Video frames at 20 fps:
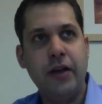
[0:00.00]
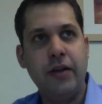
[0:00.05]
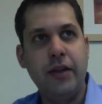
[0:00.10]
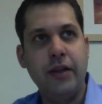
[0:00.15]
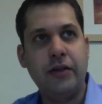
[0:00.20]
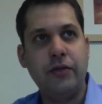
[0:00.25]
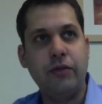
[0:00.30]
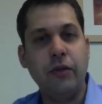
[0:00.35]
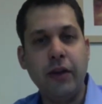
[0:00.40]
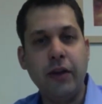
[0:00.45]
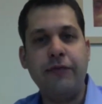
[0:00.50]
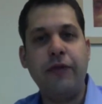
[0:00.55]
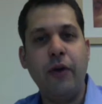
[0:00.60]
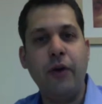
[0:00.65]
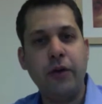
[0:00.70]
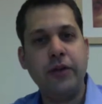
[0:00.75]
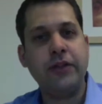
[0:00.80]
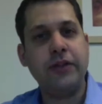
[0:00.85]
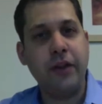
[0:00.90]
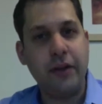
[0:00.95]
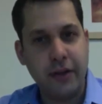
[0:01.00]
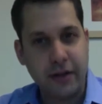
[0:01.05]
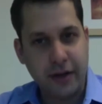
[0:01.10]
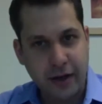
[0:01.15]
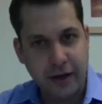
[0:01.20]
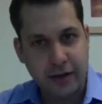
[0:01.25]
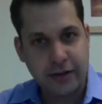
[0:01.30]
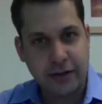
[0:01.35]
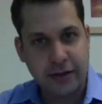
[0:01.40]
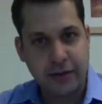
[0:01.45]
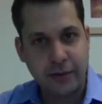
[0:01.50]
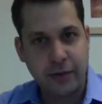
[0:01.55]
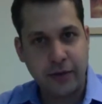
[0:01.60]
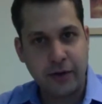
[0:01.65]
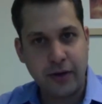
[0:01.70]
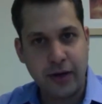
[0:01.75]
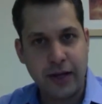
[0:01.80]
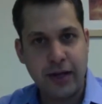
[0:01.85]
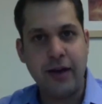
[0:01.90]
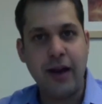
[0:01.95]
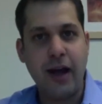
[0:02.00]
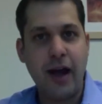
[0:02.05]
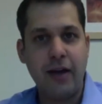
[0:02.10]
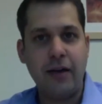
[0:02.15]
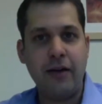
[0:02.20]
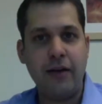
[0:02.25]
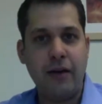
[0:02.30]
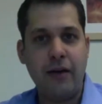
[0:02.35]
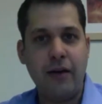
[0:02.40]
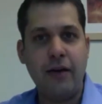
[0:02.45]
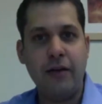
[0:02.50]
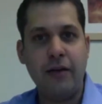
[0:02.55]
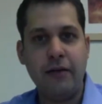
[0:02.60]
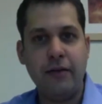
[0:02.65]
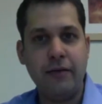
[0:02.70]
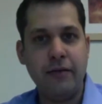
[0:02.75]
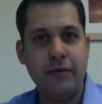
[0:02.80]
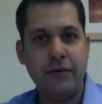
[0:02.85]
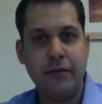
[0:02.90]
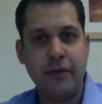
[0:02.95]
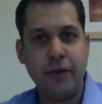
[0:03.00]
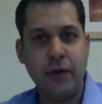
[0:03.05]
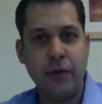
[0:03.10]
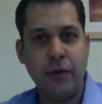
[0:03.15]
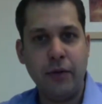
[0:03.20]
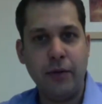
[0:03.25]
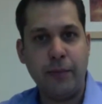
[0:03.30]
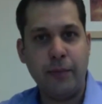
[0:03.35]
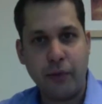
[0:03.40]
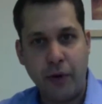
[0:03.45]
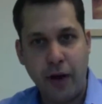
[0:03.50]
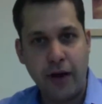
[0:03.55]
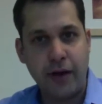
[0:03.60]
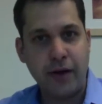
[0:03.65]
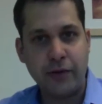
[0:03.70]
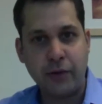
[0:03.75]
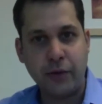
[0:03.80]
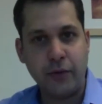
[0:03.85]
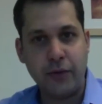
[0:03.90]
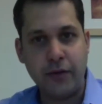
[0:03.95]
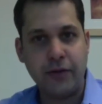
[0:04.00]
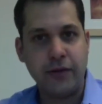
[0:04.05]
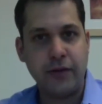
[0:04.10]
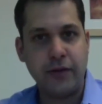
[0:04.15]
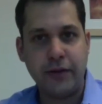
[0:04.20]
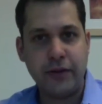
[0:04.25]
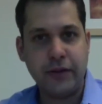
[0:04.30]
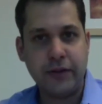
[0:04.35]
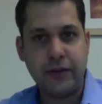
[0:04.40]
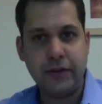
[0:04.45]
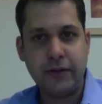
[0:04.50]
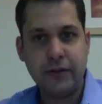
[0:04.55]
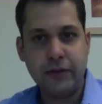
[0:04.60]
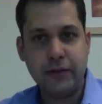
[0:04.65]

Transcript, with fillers: that's really focused on the customer and not on you know the product or the service